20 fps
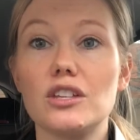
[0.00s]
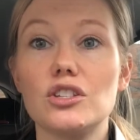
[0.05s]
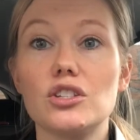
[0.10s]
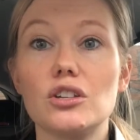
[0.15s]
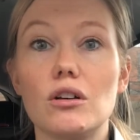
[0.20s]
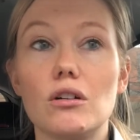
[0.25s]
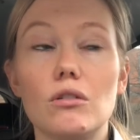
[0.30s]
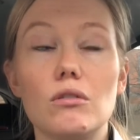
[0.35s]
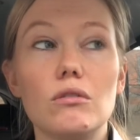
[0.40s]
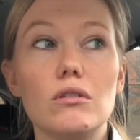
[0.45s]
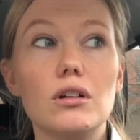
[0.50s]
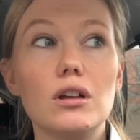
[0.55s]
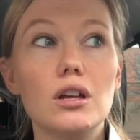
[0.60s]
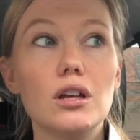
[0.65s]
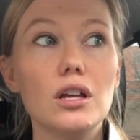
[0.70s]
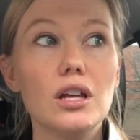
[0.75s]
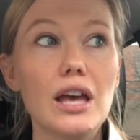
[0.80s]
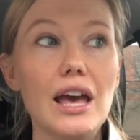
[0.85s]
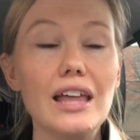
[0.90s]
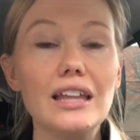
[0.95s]
So
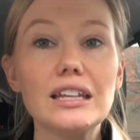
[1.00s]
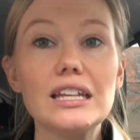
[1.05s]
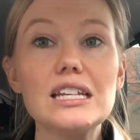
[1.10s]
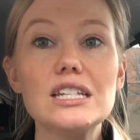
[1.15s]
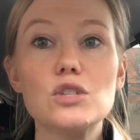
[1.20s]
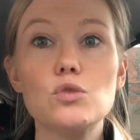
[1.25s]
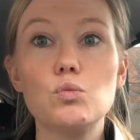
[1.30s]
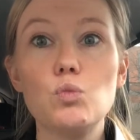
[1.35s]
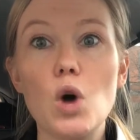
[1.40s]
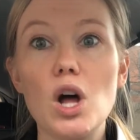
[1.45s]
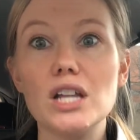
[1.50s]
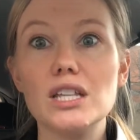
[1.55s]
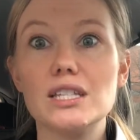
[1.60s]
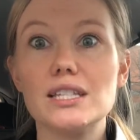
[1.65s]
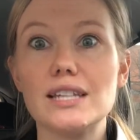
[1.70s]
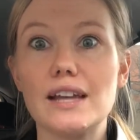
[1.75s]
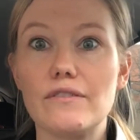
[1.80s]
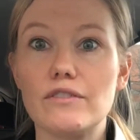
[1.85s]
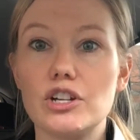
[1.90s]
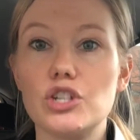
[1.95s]
at least
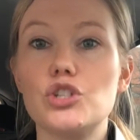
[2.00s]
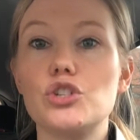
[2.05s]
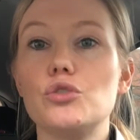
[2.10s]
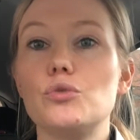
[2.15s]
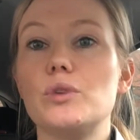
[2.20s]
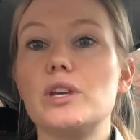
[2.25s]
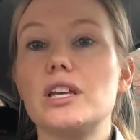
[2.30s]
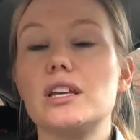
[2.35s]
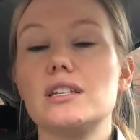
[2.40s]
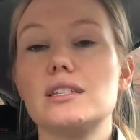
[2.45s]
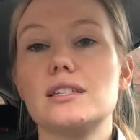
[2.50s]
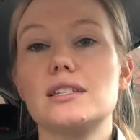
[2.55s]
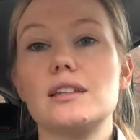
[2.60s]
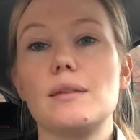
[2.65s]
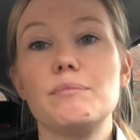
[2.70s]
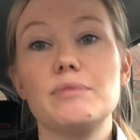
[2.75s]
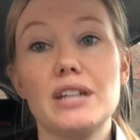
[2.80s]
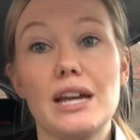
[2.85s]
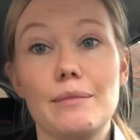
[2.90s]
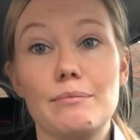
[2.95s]
once every 2 weeks,
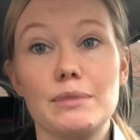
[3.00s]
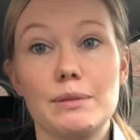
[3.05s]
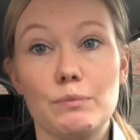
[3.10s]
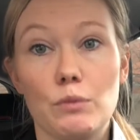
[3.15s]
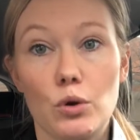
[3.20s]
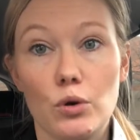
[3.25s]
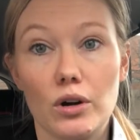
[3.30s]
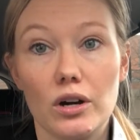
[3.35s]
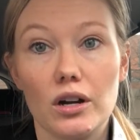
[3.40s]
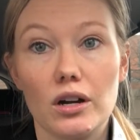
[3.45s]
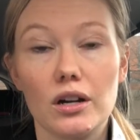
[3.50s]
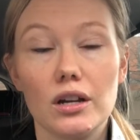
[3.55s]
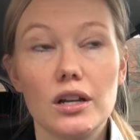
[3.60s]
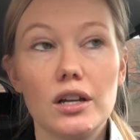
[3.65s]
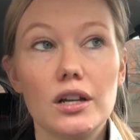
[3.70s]
sometimes more.